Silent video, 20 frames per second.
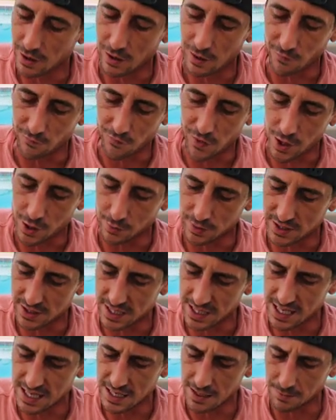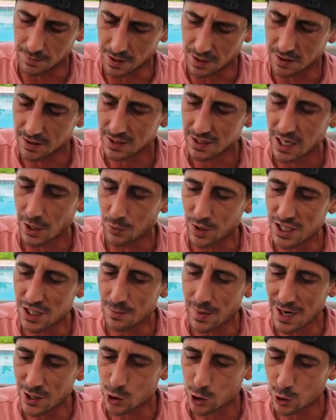our following ticket number. Can we
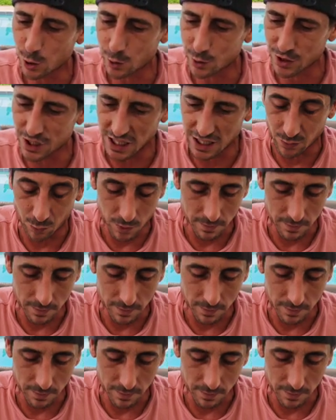smash 13?